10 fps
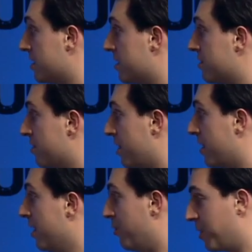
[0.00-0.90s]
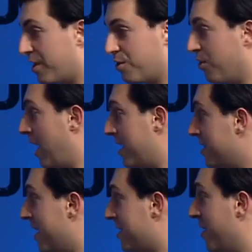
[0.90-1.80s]
it so that we can go. I did
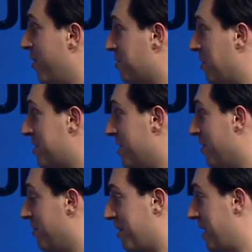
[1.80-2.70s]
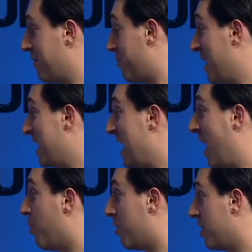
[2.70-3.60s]
that townhouse myself on an, for, in an
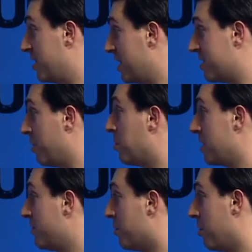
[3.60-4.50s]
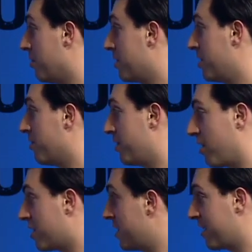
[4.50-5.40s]
hour. It's, it's unbelievable. You know, the
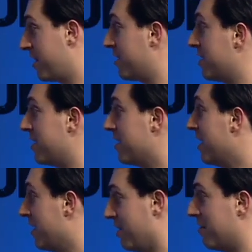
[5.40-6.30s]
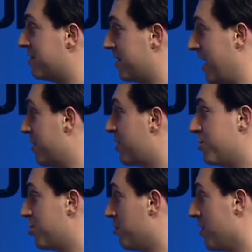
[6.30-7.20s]
architect that did it loves it, the end
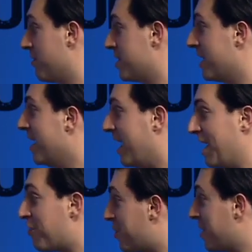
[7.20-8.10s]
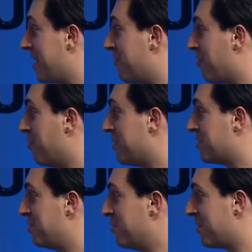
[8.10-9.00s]
consumer loves it, and everything that everyone wants
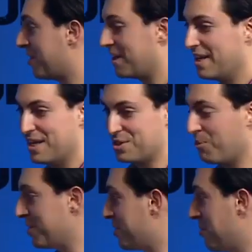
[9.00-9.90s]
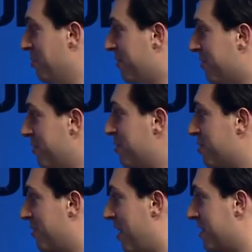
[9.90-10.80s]
to do with it is they want to start moving
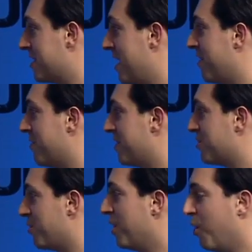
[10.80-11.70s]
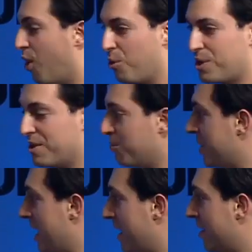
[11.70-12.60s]
furniture around inside of it. So all we did with
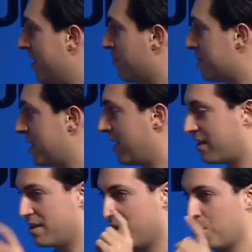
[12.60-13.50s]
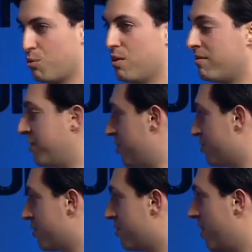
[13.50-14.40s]
the editing was take the number one feature
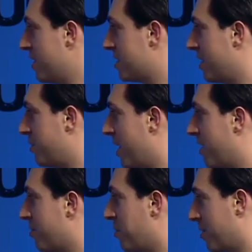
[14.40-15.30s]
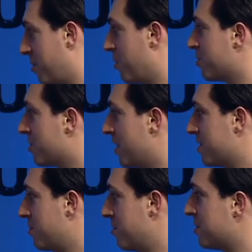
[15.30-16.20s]
request that we had from our commercial
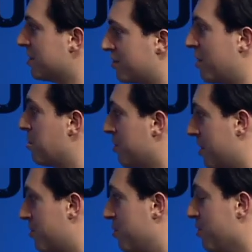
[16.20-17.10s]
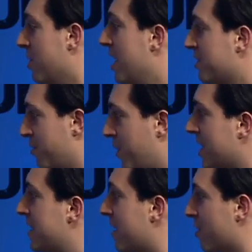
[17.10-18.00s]
customers and start building a tool so that we
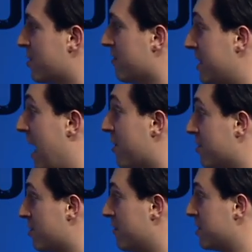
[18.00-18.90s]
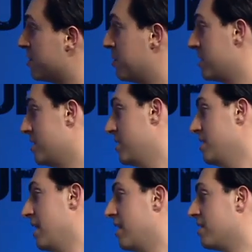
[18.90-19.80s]
could take ourselves out of the services business
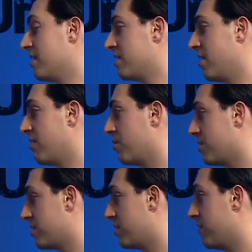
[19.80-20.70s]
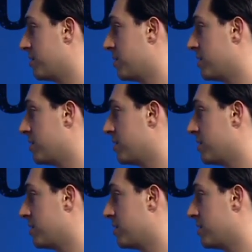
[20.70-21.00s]
and into the software as a service business.